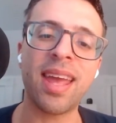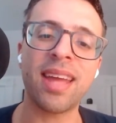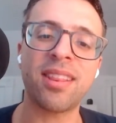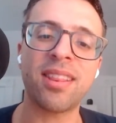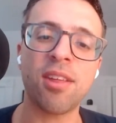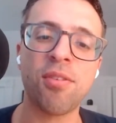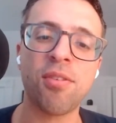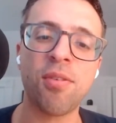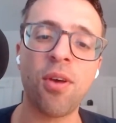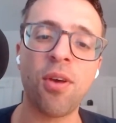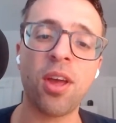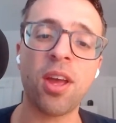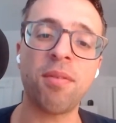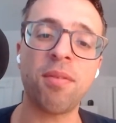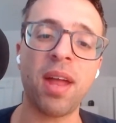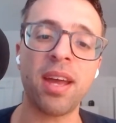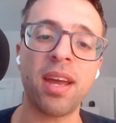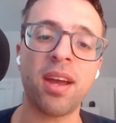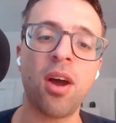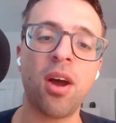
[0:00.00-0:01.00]
get this
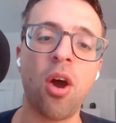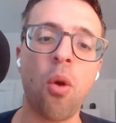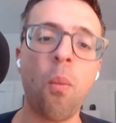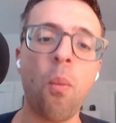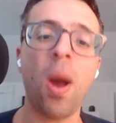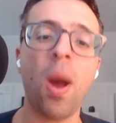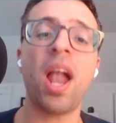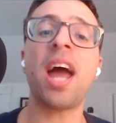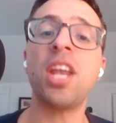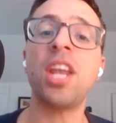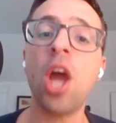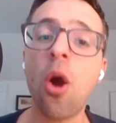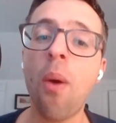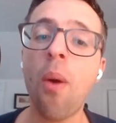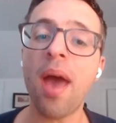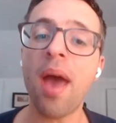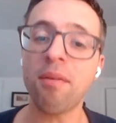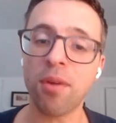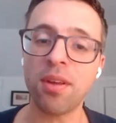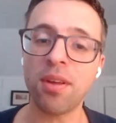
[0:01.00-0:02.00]
feeling of like well i
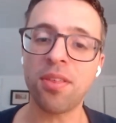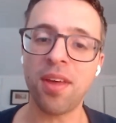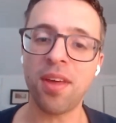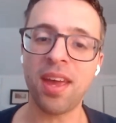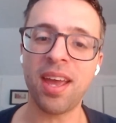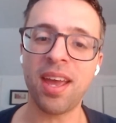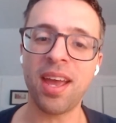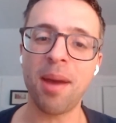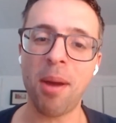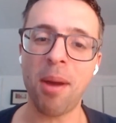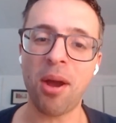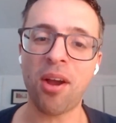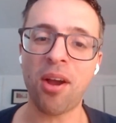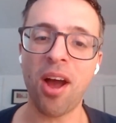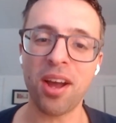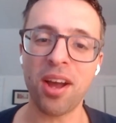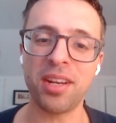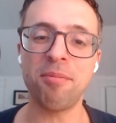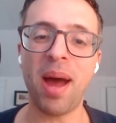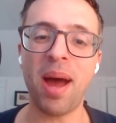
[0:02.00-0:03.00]
know everything
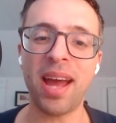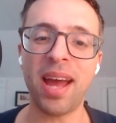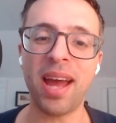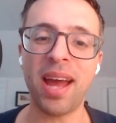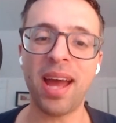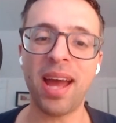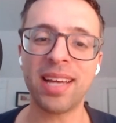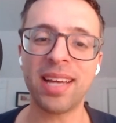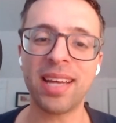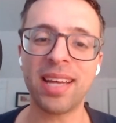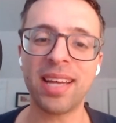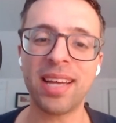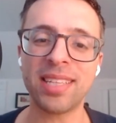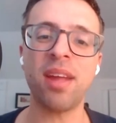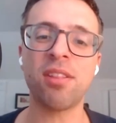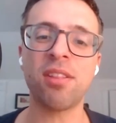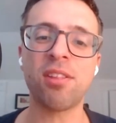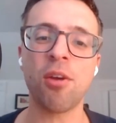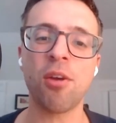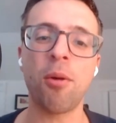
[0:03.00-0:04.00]
about cognitive bias
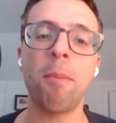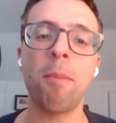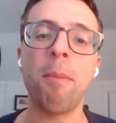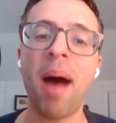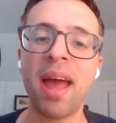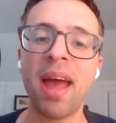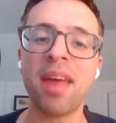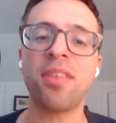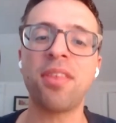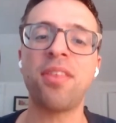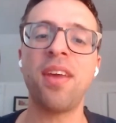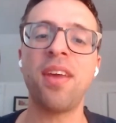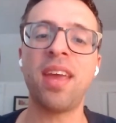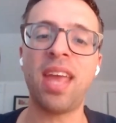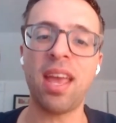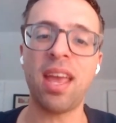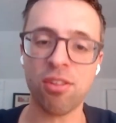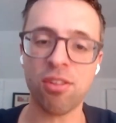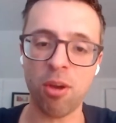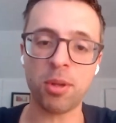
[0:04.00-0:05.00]
now and so my
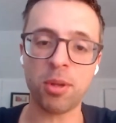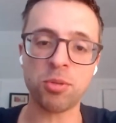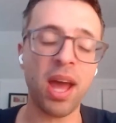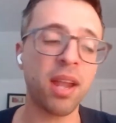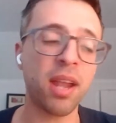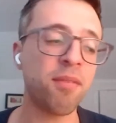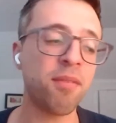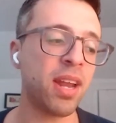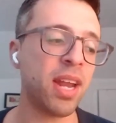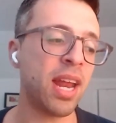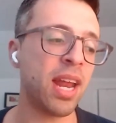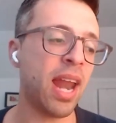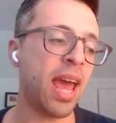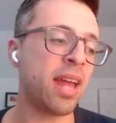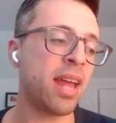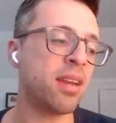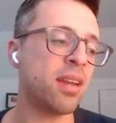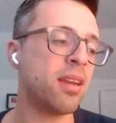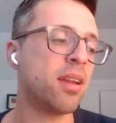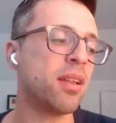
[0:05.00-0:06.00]
thinking is so much more
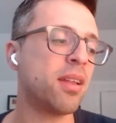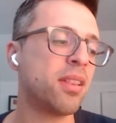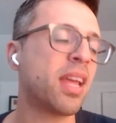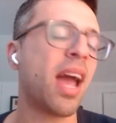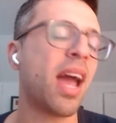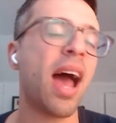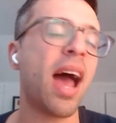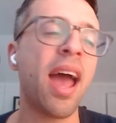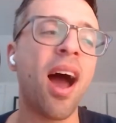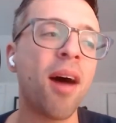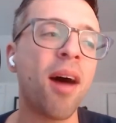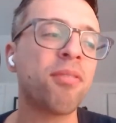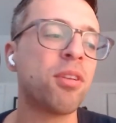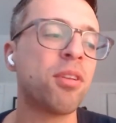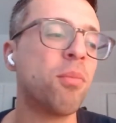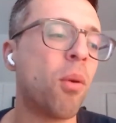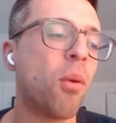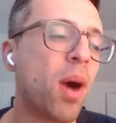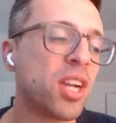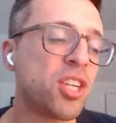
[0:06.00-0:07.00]
elevated and like i
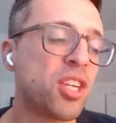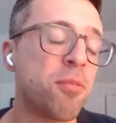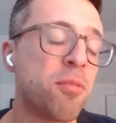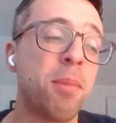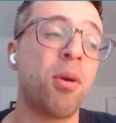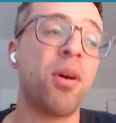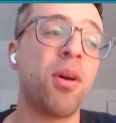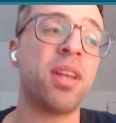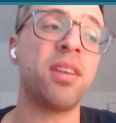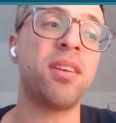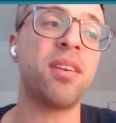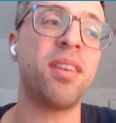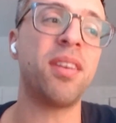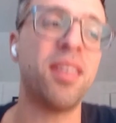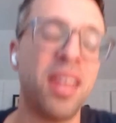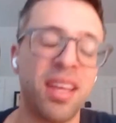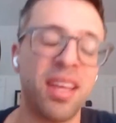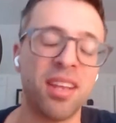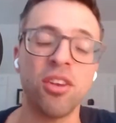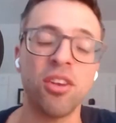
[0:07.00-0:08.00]
often will watch these people
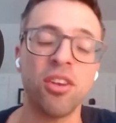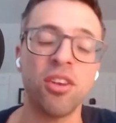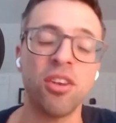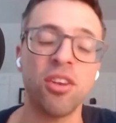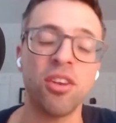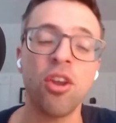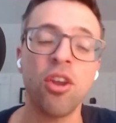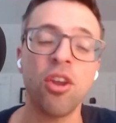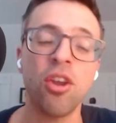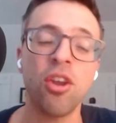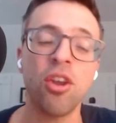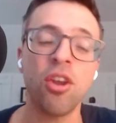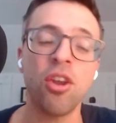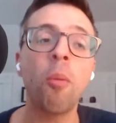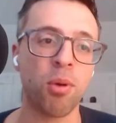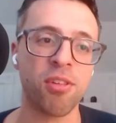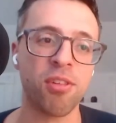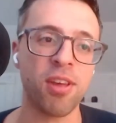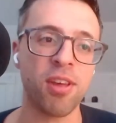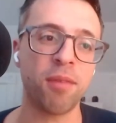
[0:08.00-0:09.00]
and like nobody
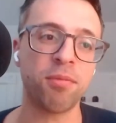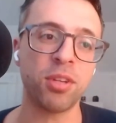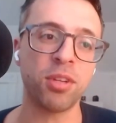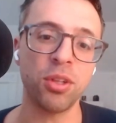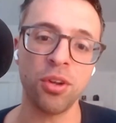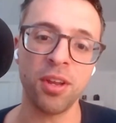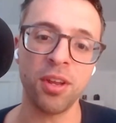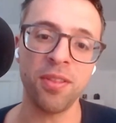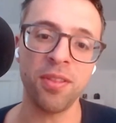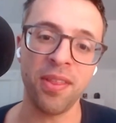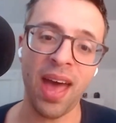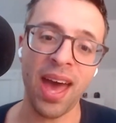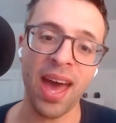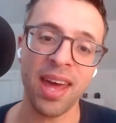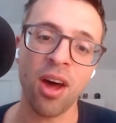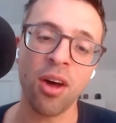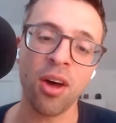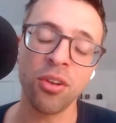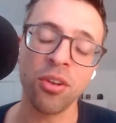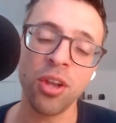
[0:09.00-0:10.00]
becomes more self-deluded
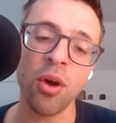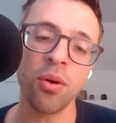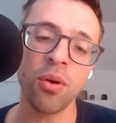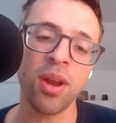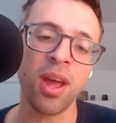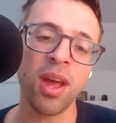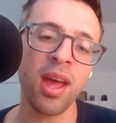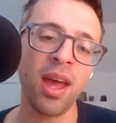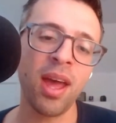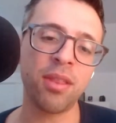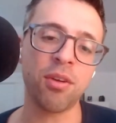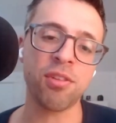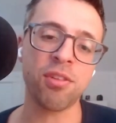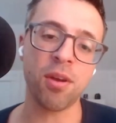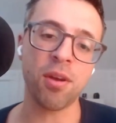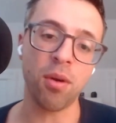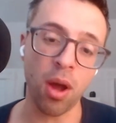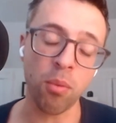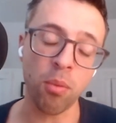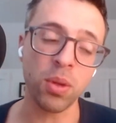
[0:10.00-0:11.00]
than that i'll note
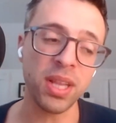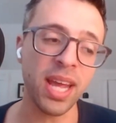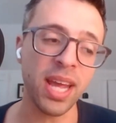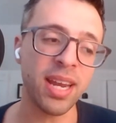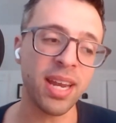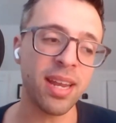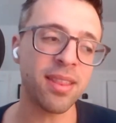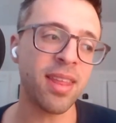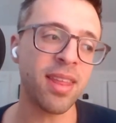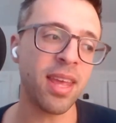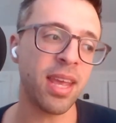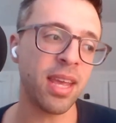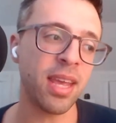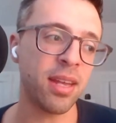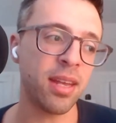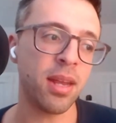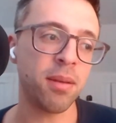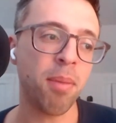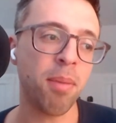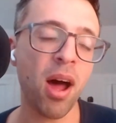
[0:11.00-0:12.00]
there's a, a related
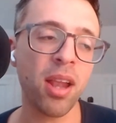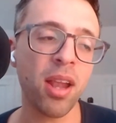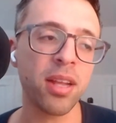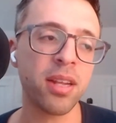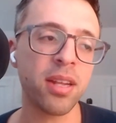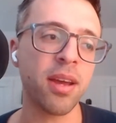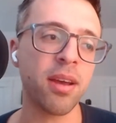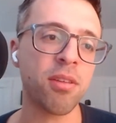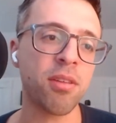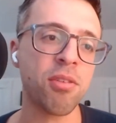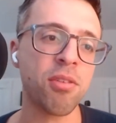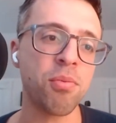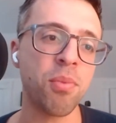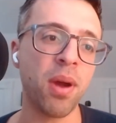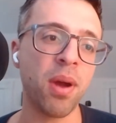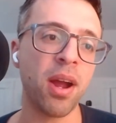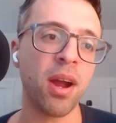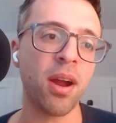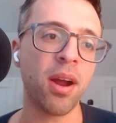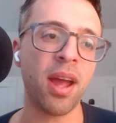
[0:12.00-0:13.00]
thing in, in
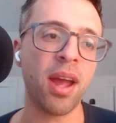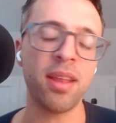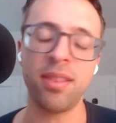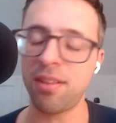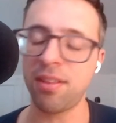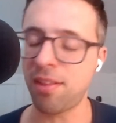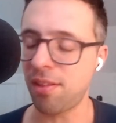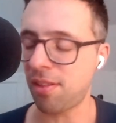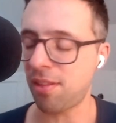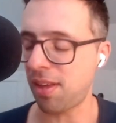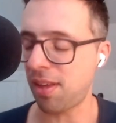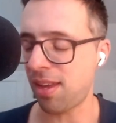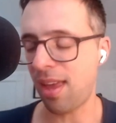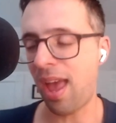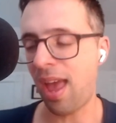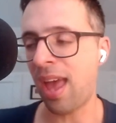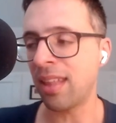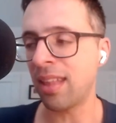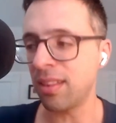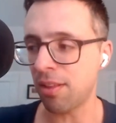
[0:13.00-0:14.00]
politics where and this is
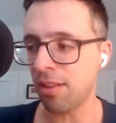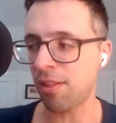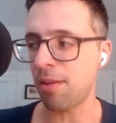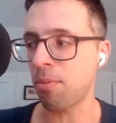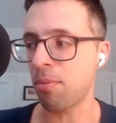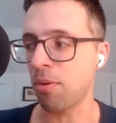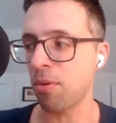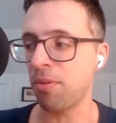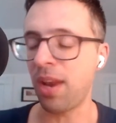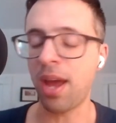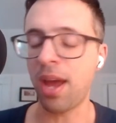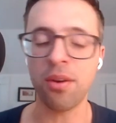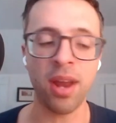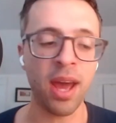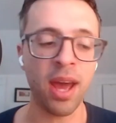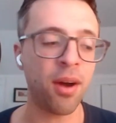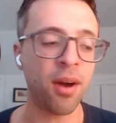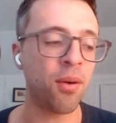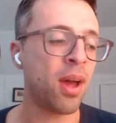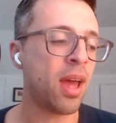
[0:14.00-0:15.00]
like endlessly proven
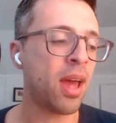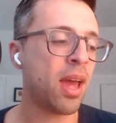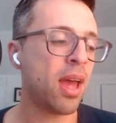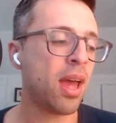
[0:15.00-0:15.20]
out now